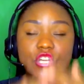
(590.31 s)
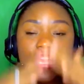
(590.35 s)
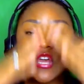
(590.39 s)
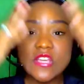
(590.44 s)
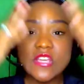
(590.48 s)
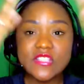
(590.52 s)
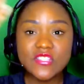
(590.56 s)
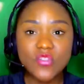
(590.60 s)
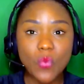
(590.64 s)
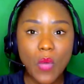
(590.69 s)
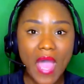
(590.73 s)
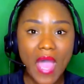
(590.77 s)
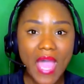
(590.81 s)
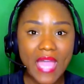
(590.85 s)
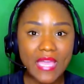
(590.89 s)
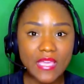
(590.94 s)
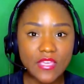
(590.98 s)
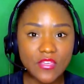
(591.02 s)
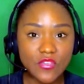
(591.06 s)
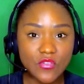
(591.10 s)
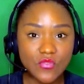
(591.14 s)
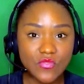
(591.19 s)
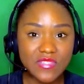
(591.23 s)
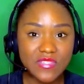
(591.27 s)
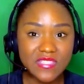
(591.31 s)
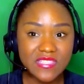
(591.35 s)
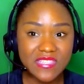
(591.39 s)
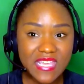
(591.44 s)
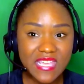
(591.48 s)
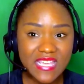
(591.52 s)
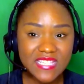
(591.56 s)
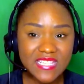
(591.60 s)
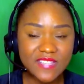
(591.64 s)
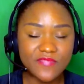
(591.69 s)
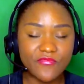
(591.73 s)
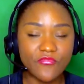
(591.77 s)
So I use
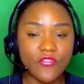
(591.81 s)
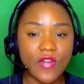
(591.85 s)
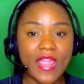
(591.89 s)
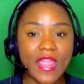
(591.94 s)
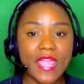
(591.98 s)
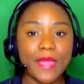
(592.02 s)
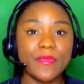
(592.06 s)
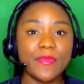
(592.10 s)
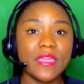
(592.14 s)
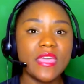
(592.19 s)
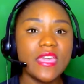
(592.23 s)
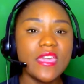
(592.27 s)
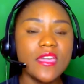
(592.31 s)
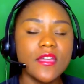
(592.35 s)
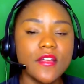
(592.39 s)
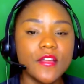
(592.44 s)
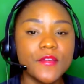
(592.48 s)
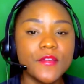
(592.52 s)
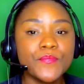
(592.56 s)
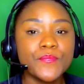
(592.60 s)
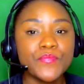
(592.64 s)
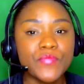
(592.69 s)
this frame here.